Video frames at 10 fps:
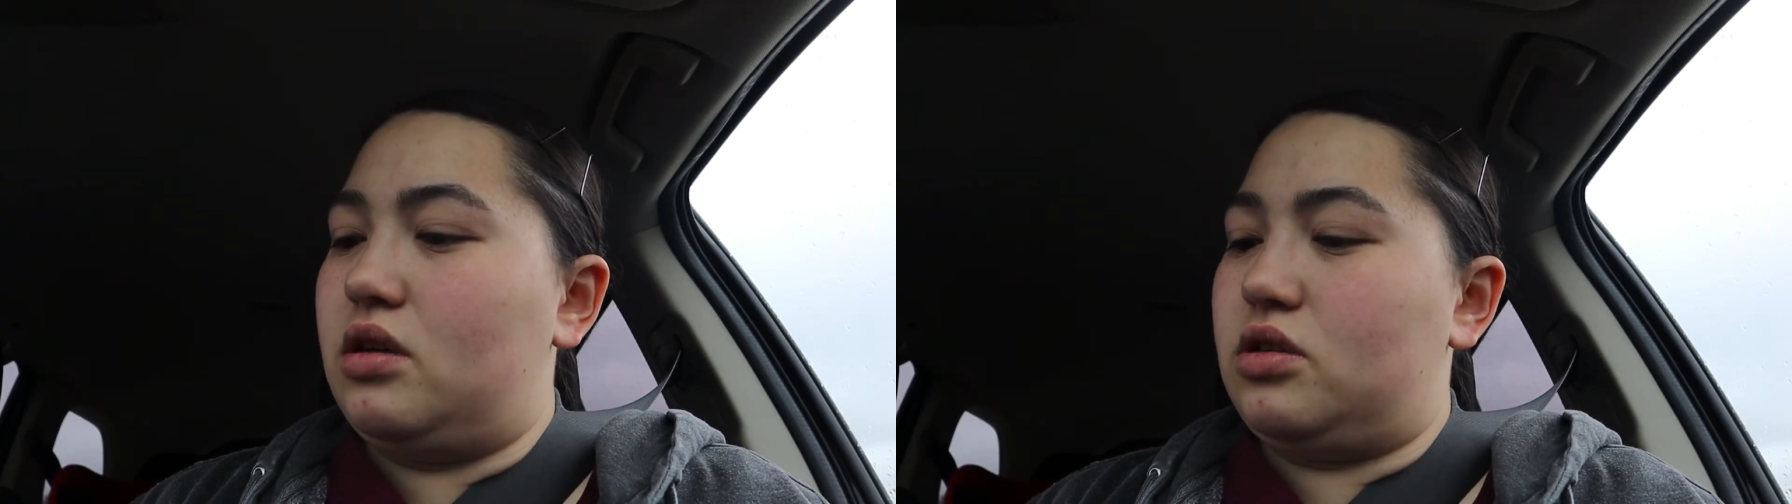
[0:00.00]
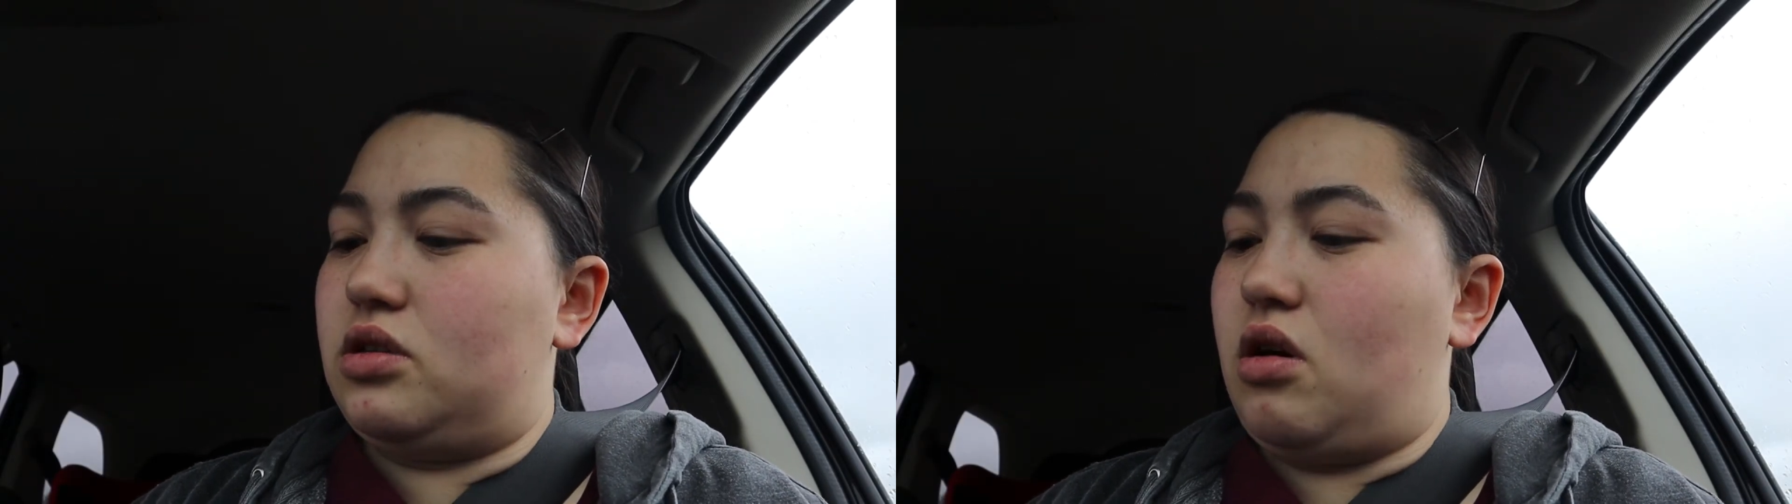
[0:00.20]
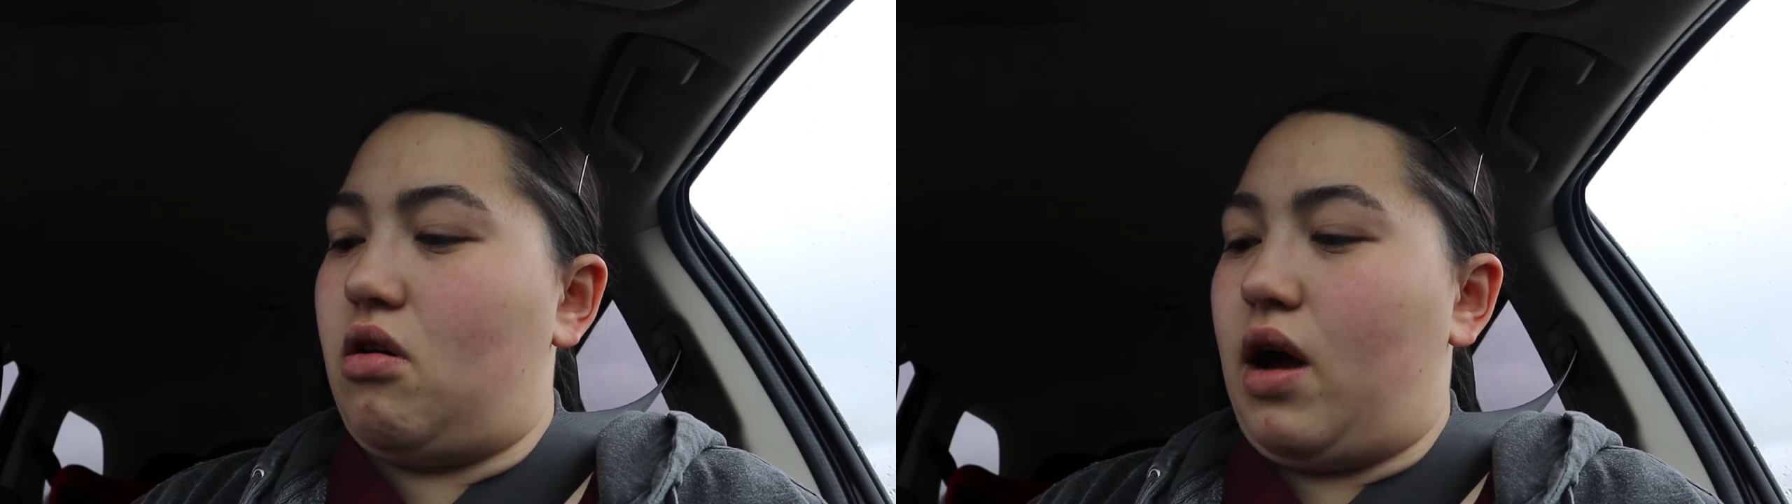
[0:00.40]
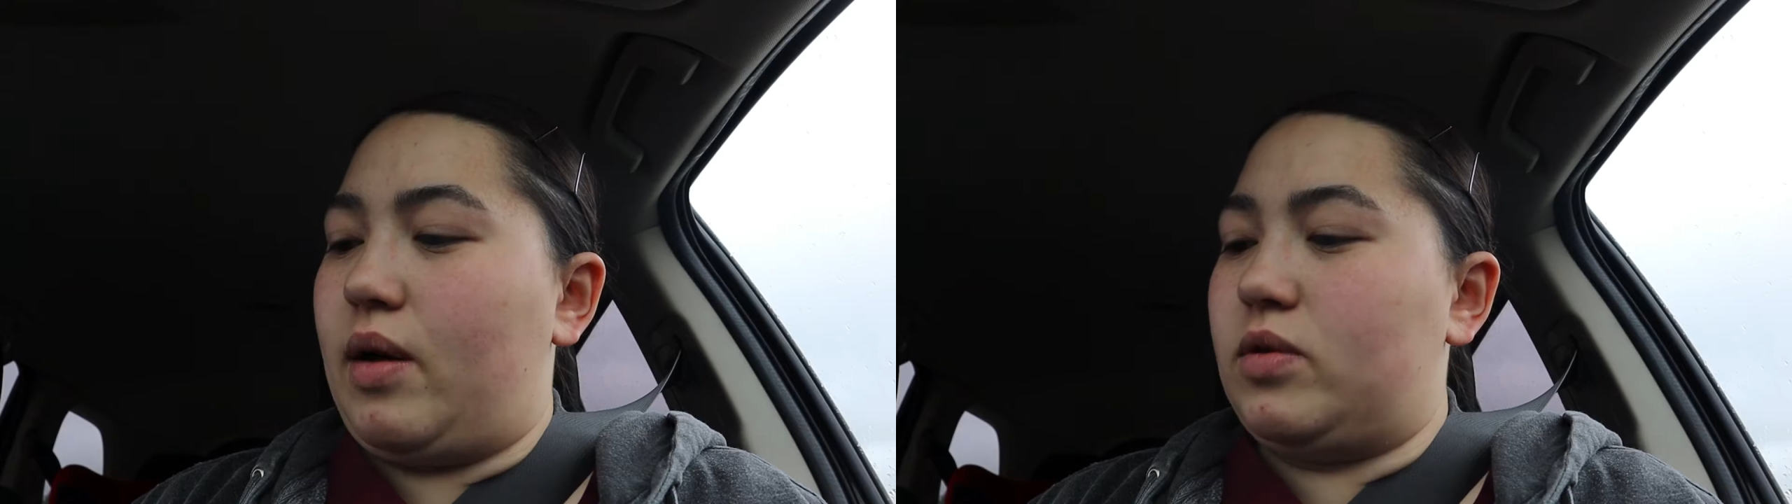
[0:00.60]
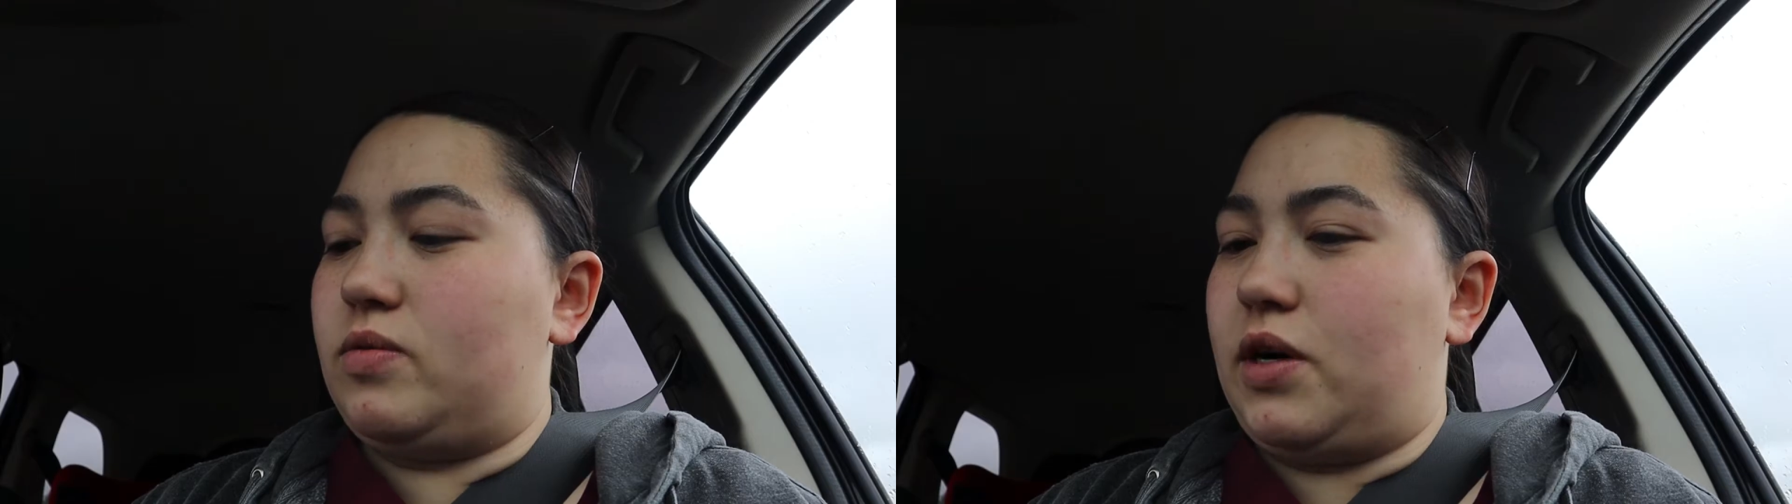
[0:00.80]
so
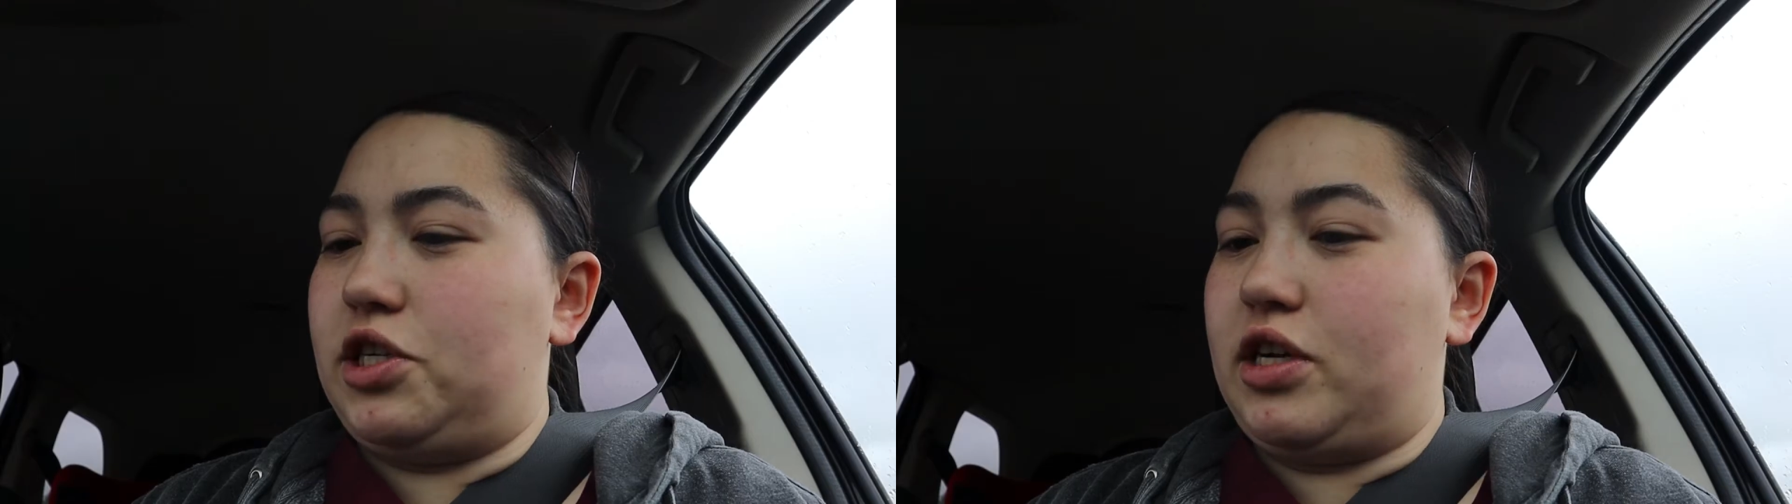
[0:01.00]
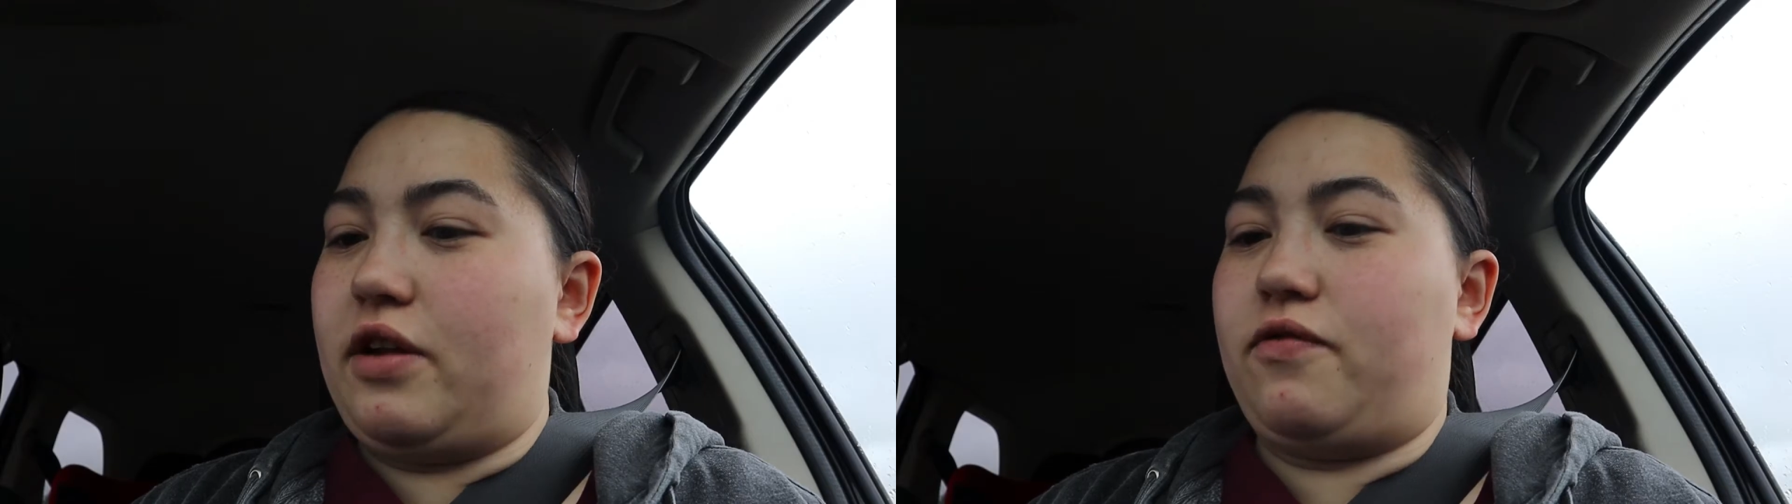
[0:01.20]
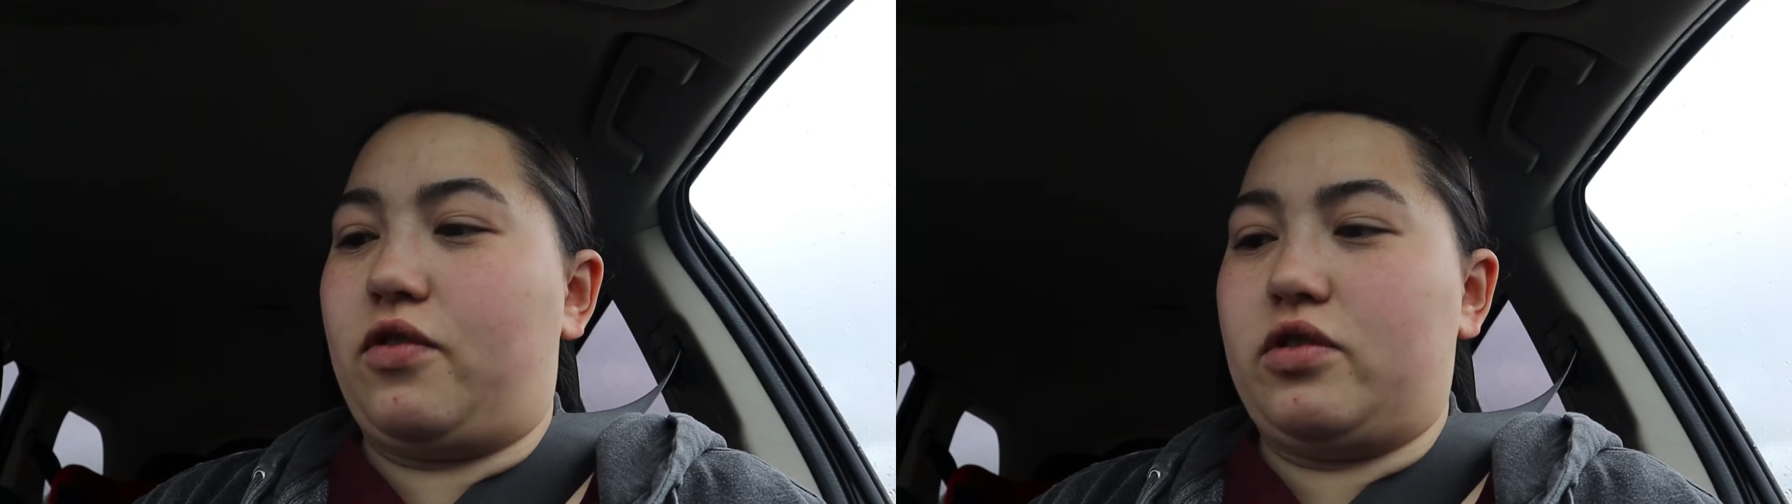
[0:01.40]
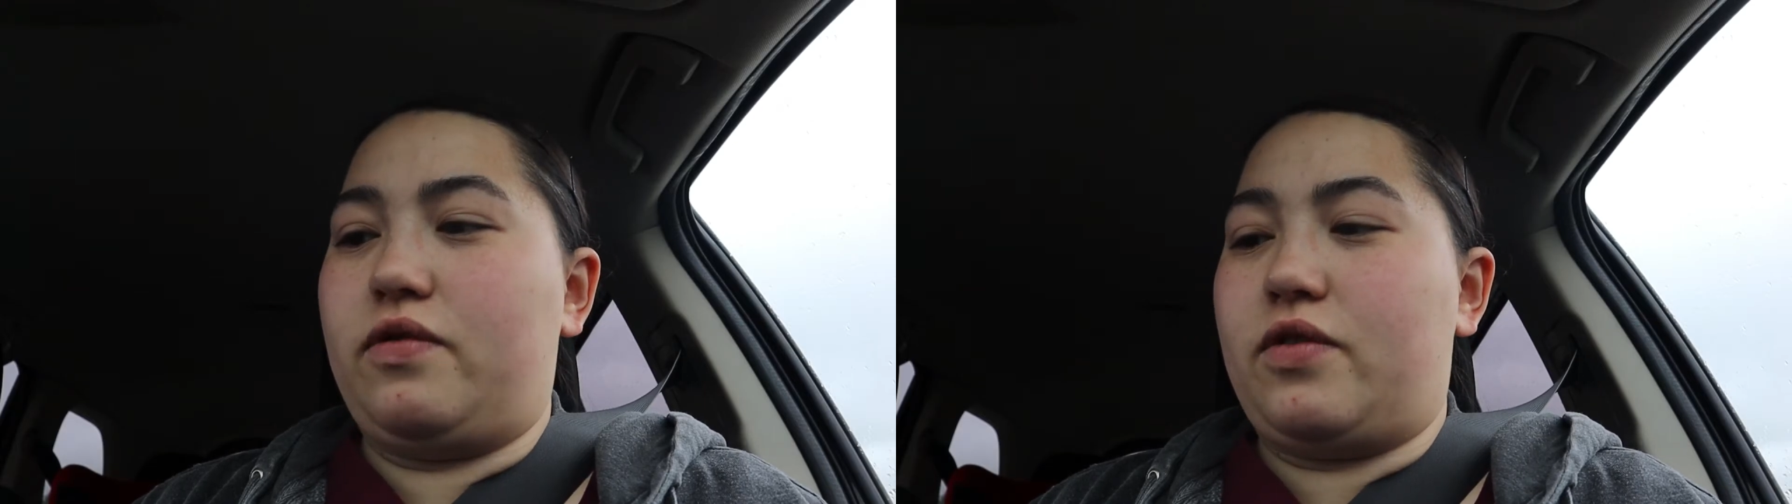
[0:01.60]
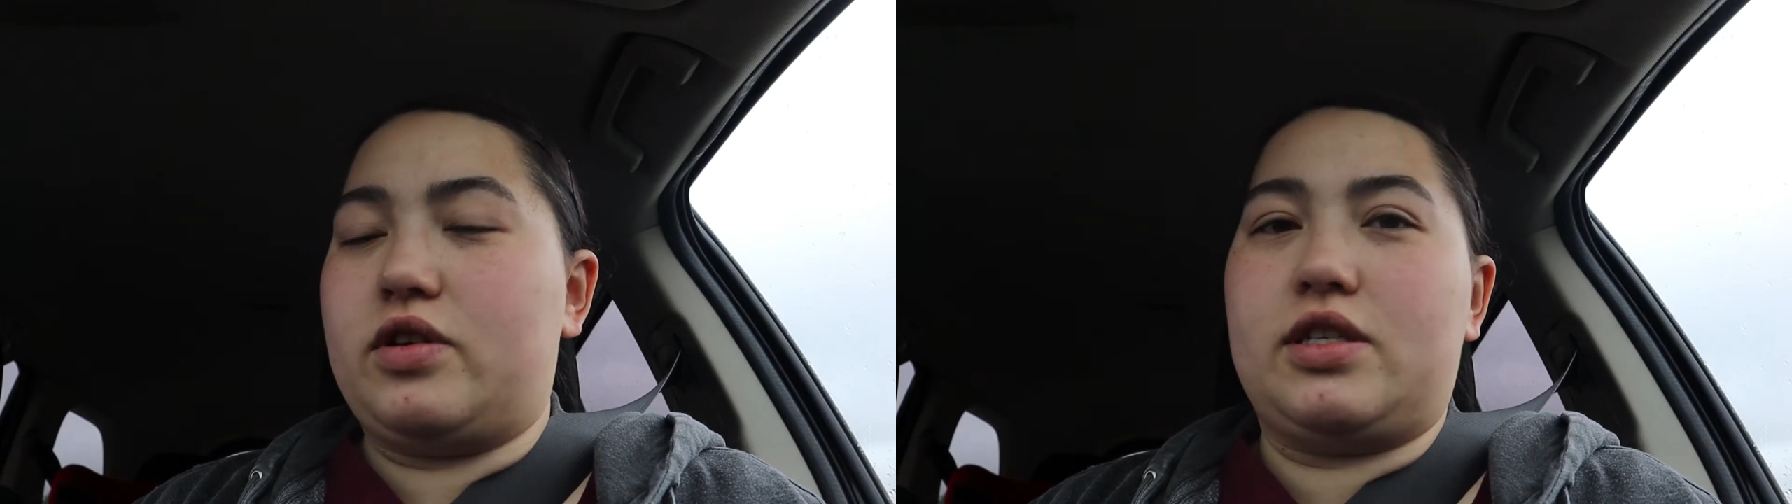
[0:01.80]
I was watching it for
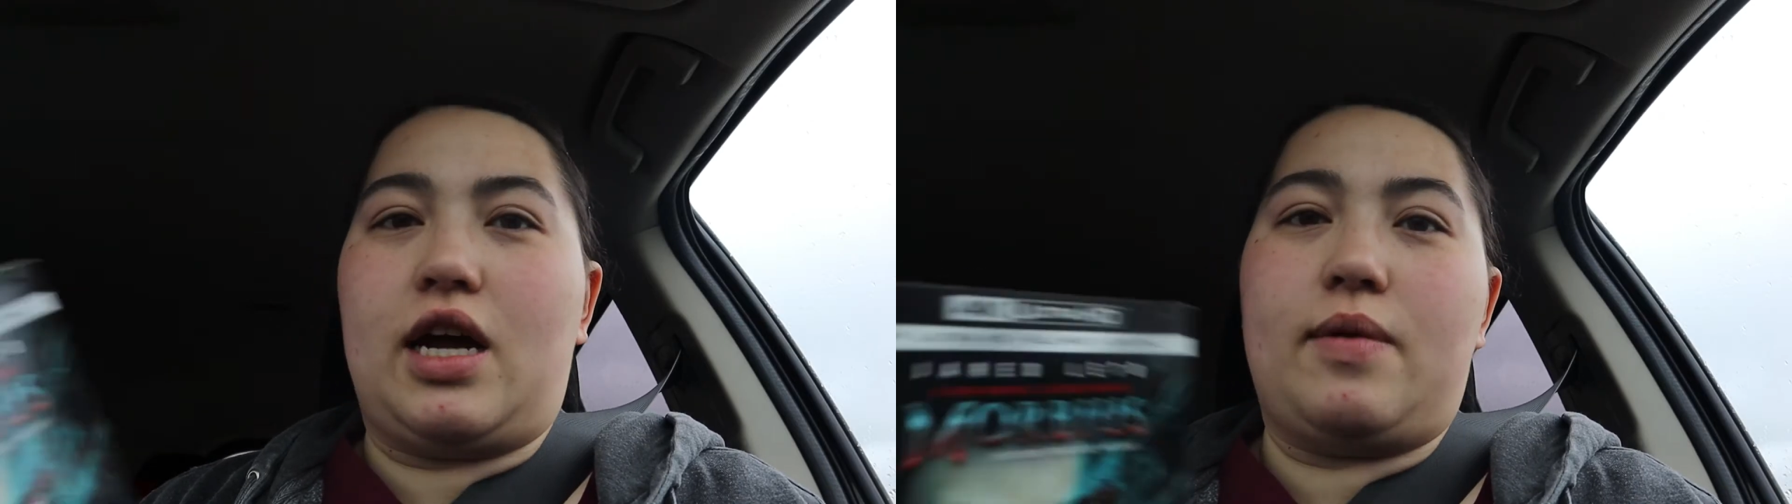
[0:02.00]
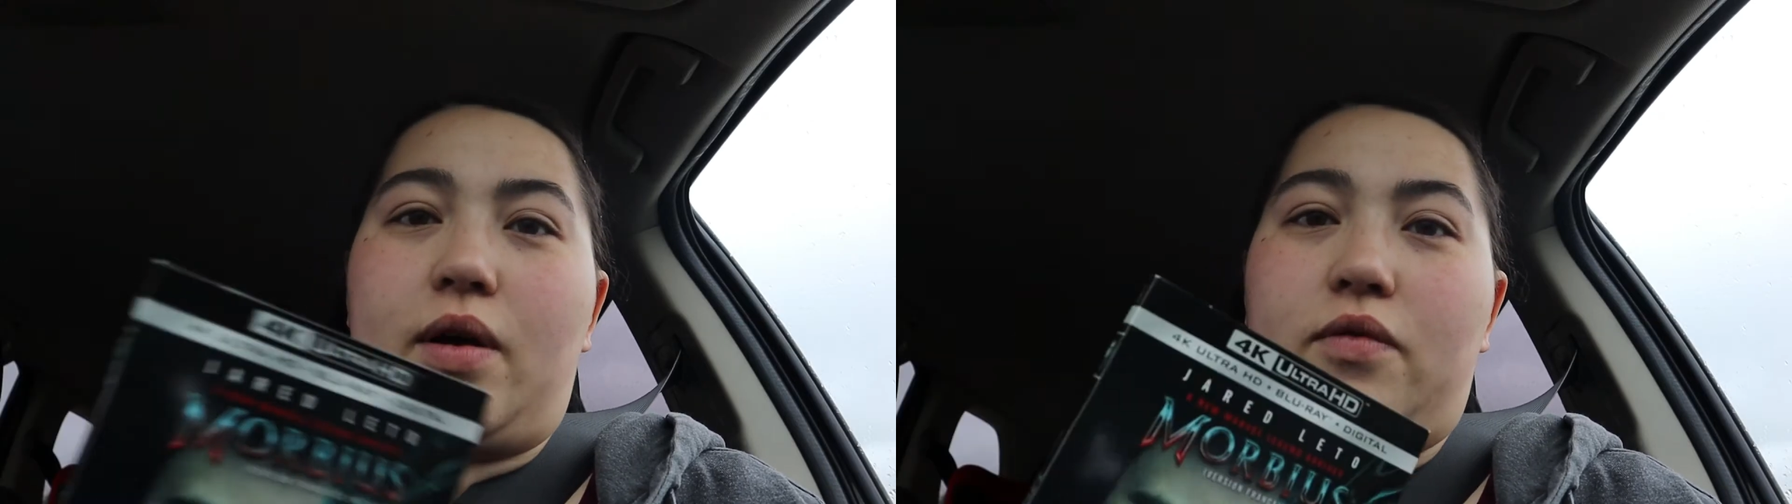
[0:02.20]
the first time